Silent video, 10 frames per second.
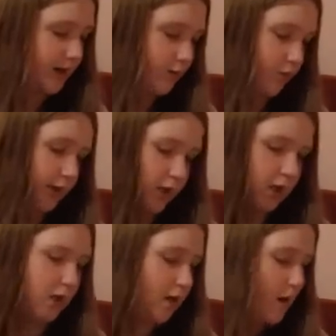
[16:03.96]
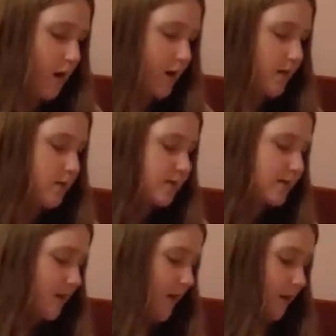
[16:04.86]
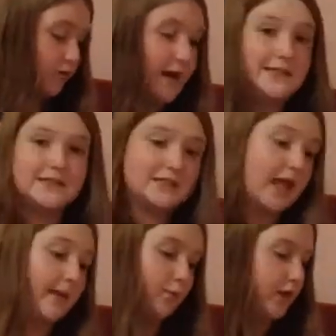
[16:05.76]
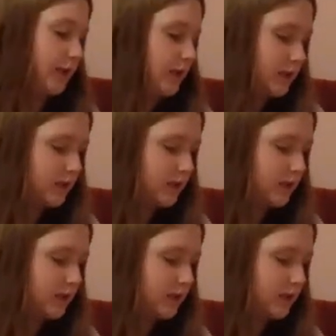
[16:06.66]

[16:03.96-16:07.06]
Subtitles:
Grand Slam winner. So, I